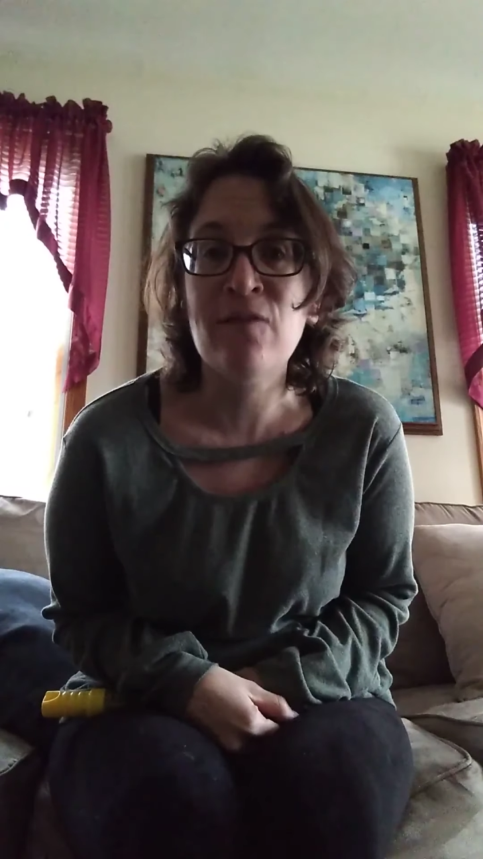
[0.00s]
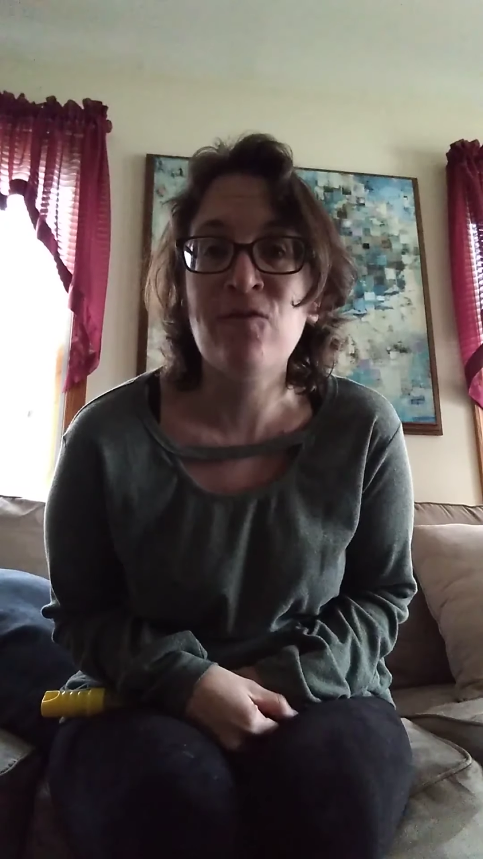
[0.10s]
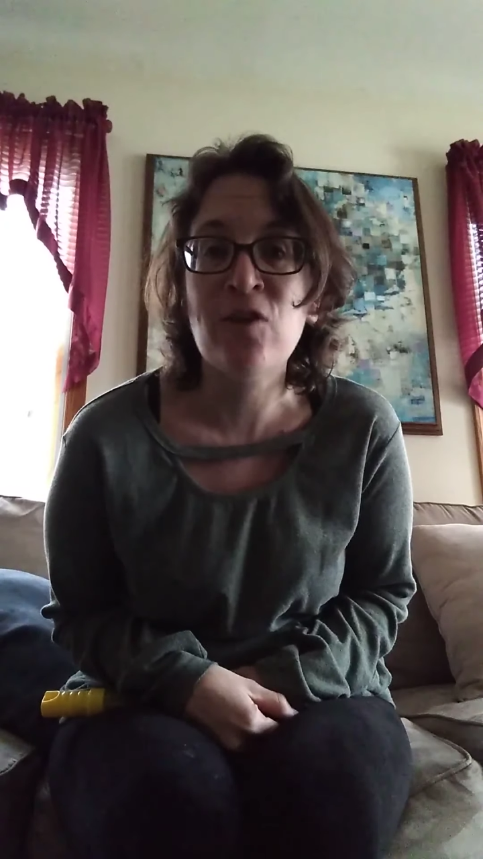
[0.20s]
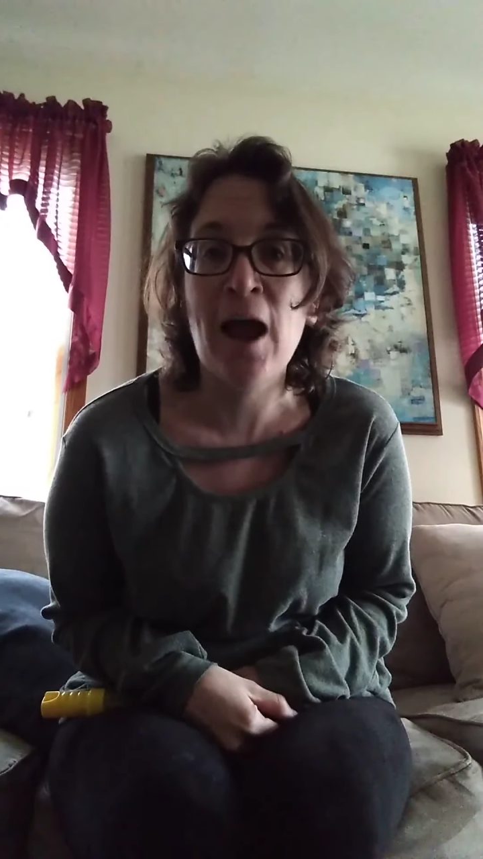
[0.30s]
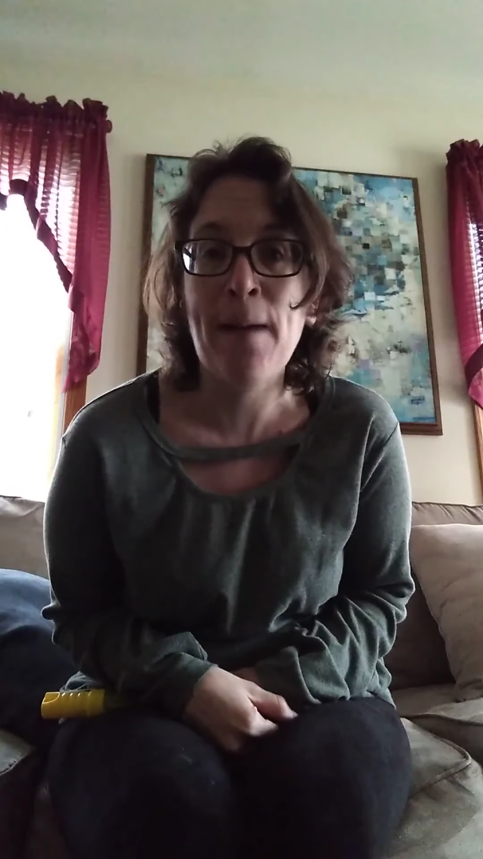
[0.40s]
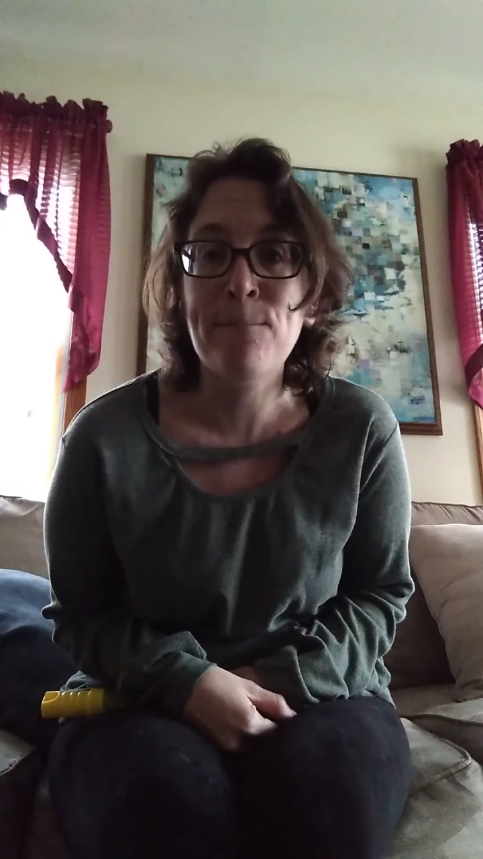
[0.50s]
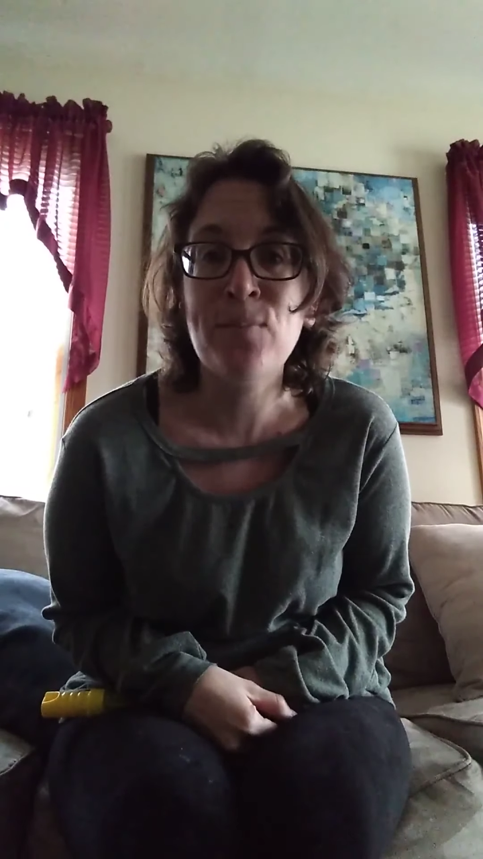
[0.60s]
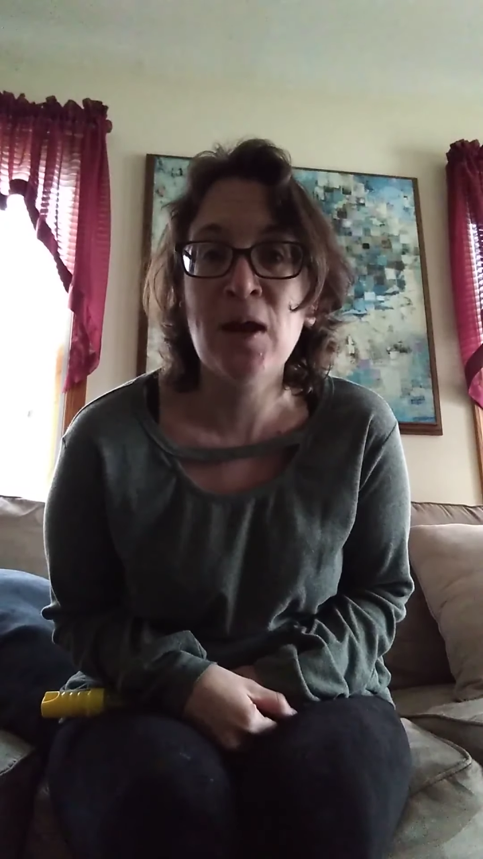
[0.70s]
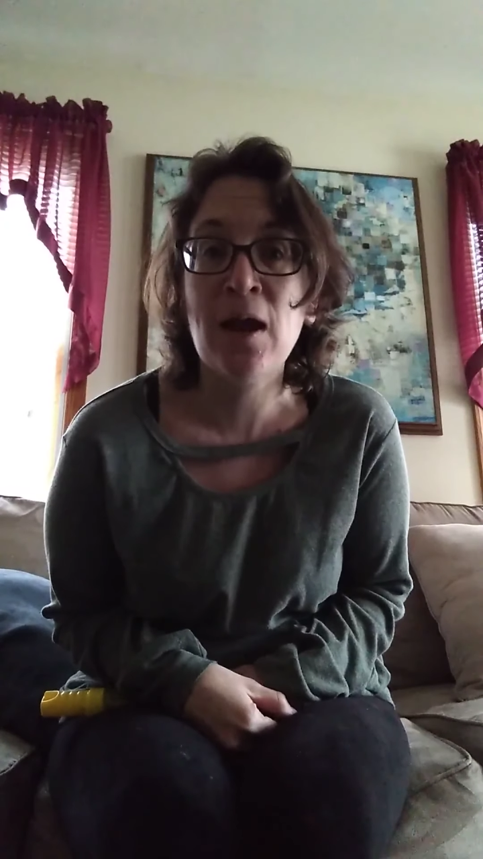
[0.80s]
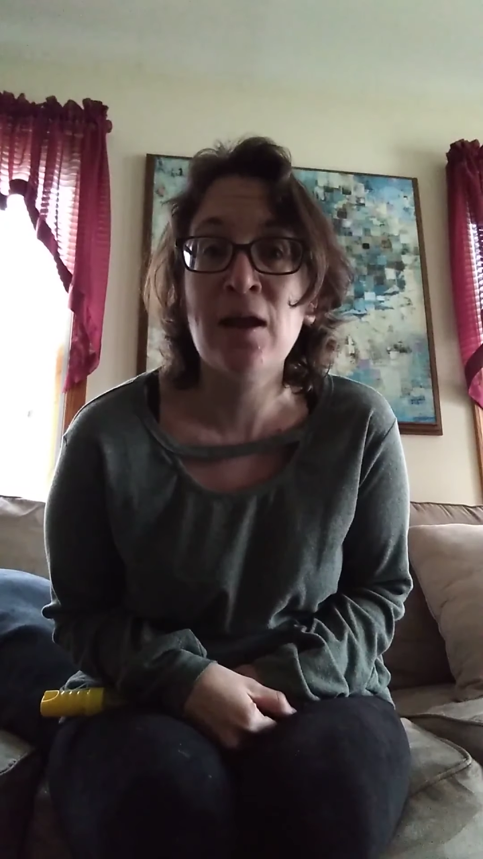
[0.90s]
If you're
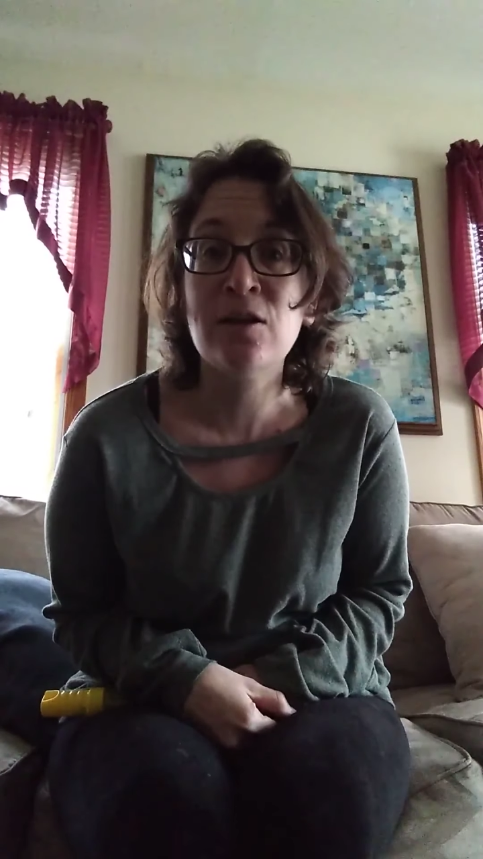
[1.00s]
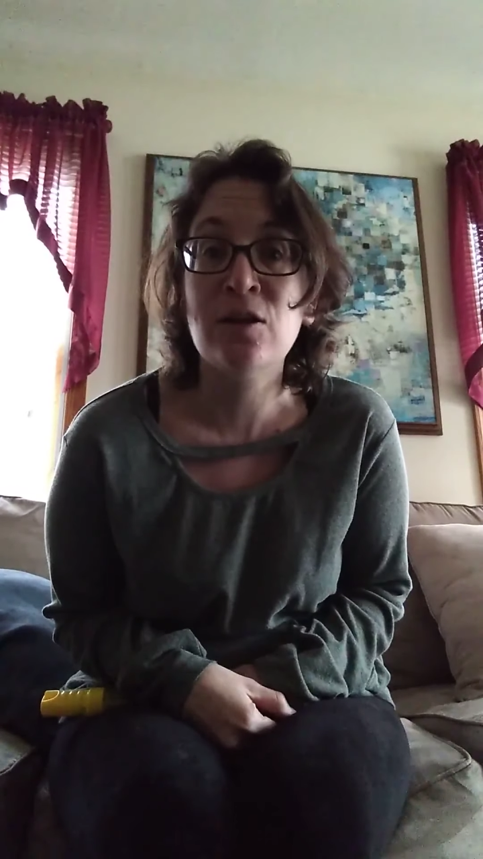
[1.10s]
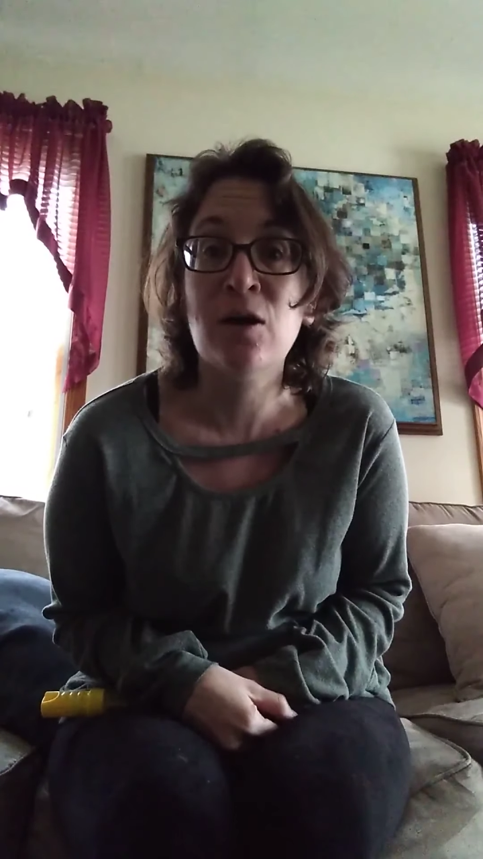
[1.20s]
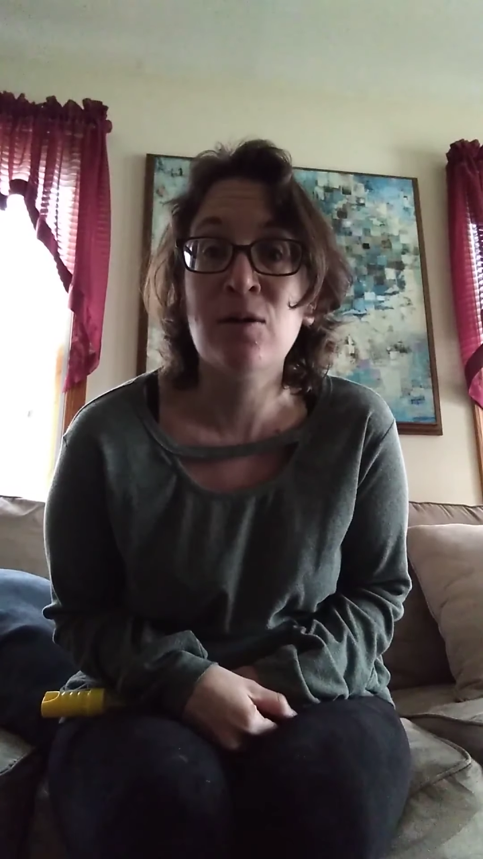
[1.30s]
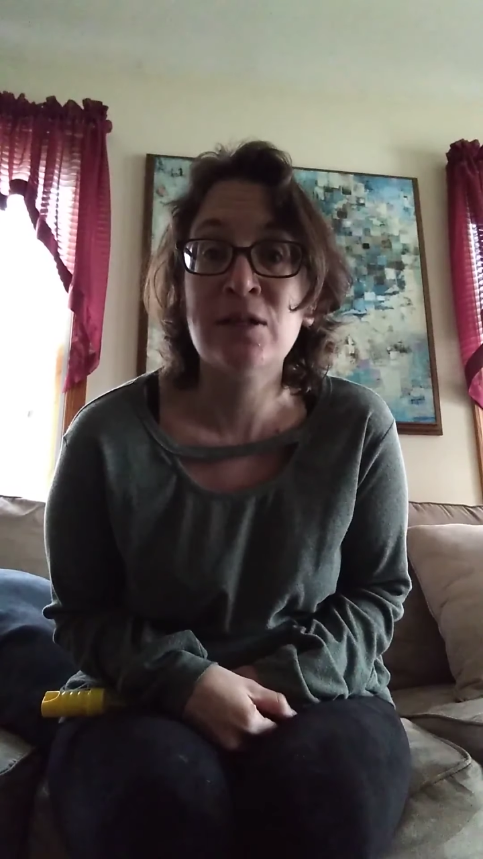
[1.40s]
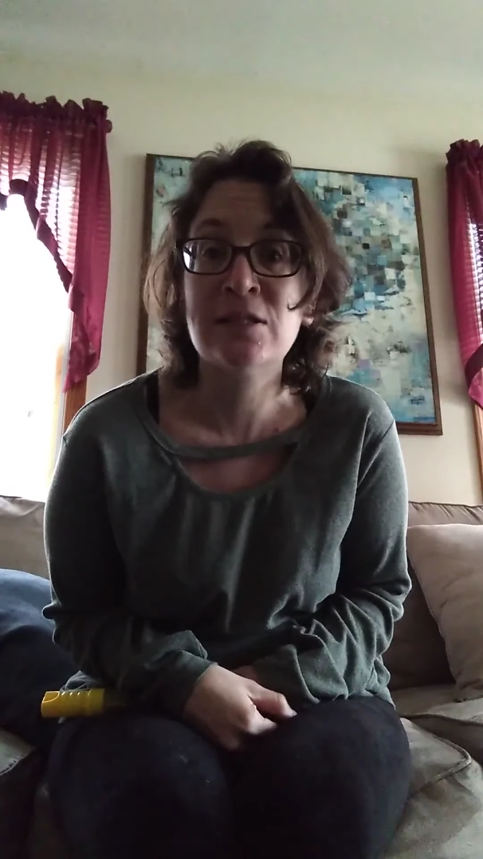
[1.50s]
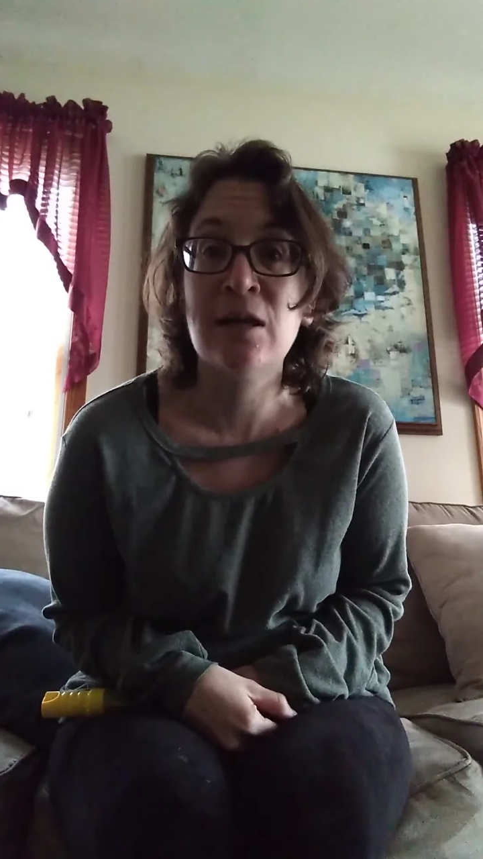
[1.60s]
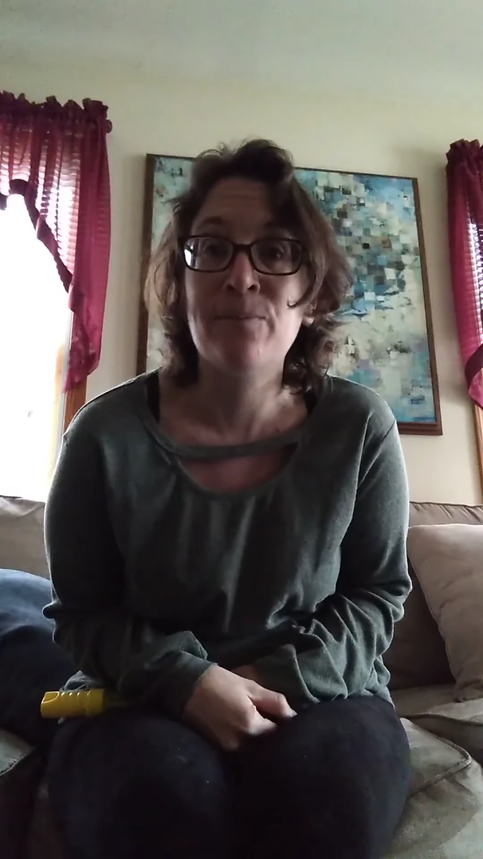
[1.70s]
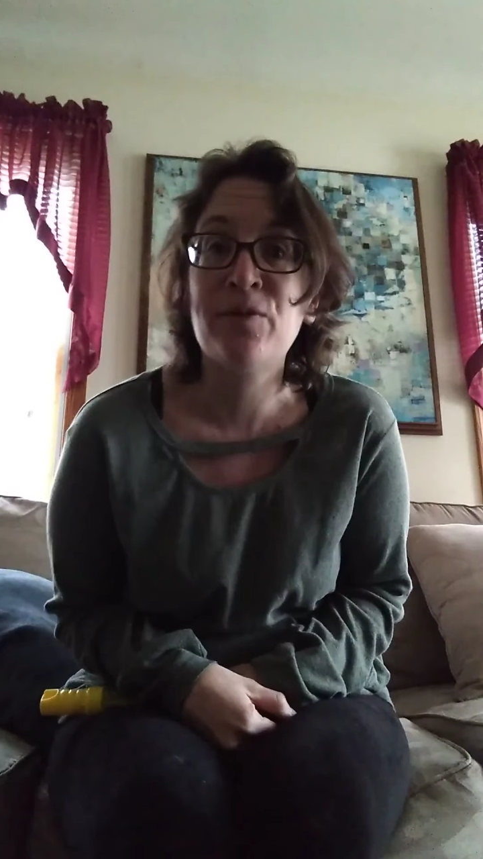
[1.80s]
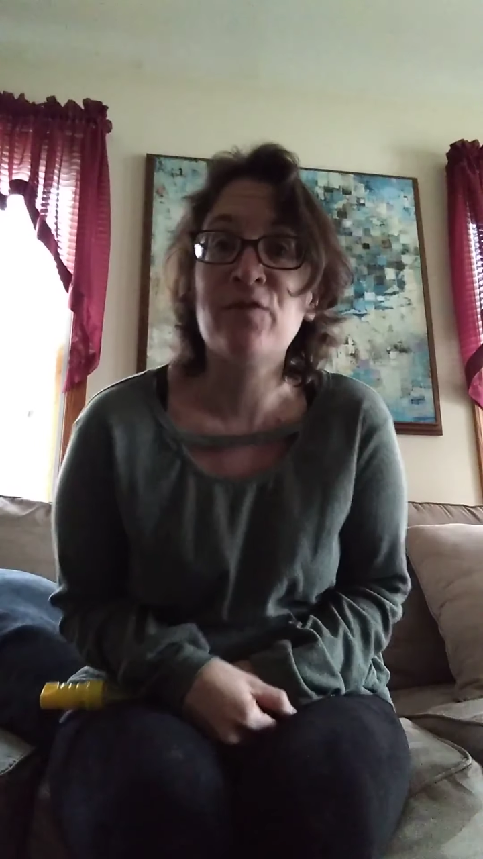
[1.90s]
happy and you know it,
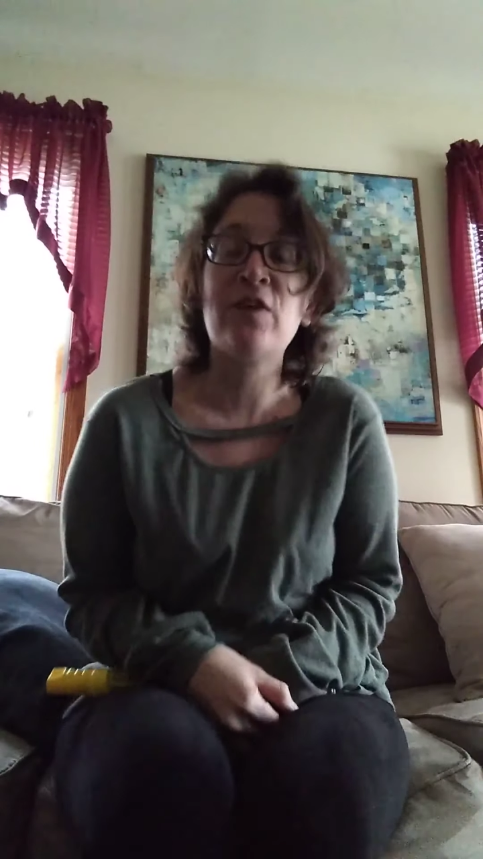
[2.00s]
stomp your